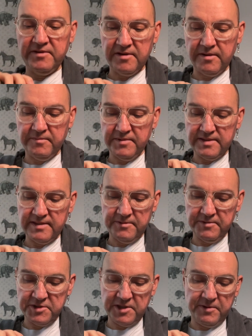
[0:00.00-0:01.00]
obviously,
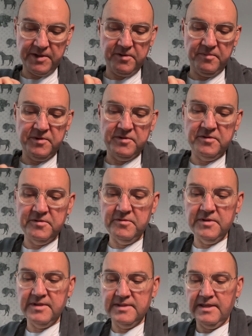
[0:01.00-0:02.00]
which I recommend you
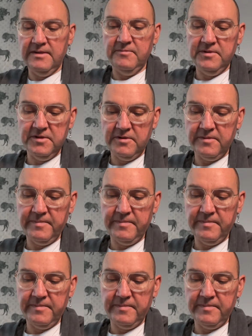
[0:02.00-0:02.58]
do the same with your